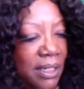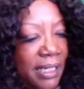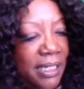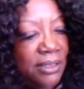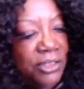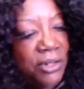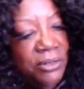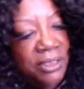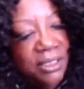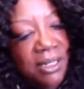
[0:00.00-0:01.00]
I can't
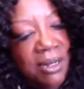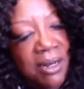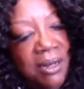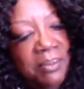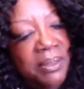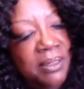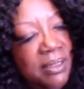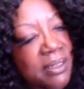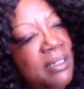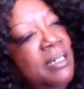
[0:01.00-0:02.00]
turn this up,
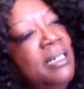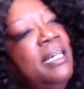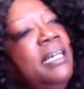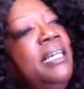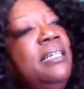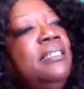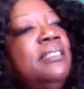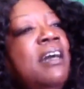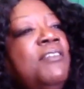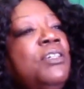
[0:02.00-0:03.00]
is
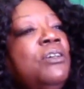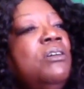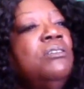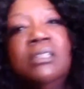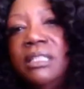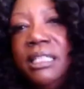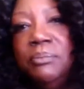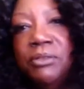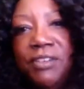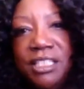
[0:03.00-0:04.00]
CoverGirl Clean
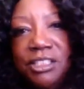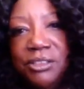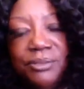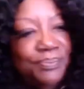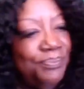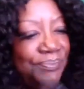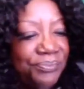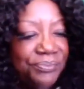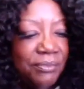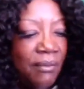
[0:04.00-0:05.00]
Professional.
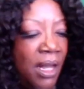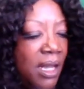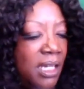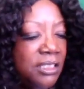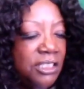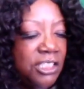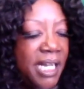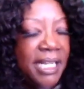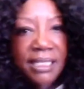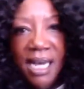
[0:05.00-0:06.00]
It's a
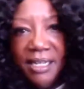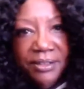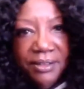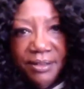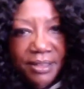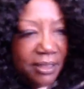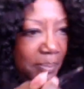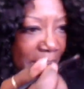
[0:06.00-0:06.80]
shade lighter than the